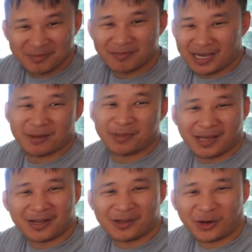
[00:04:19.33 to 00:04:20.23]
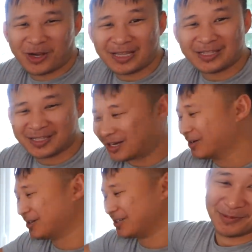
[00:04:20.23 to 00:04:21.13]
made a bit of coin, you
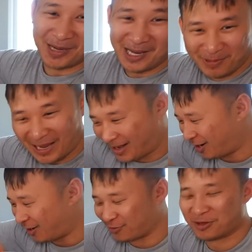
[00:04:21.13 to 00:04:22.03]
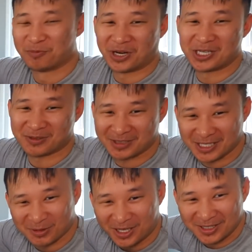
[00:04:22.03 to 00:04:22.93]
know, made about half the price of
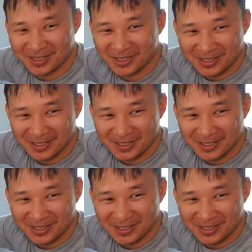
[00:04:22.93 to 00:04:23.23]
this one.